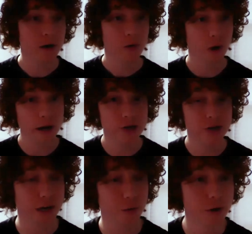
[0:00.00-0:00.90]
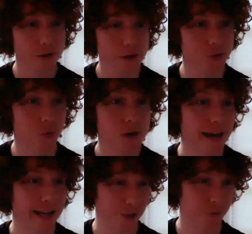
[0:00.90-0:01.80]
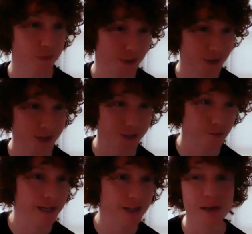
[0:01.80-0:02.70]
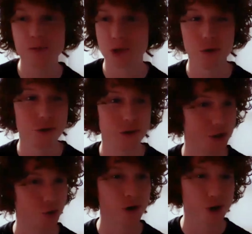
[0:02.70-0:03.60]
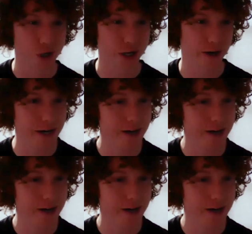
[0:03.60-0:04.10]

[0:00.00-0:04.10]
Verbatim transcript: why don't you just get rid of these rebates from the system? They seem so distortionary.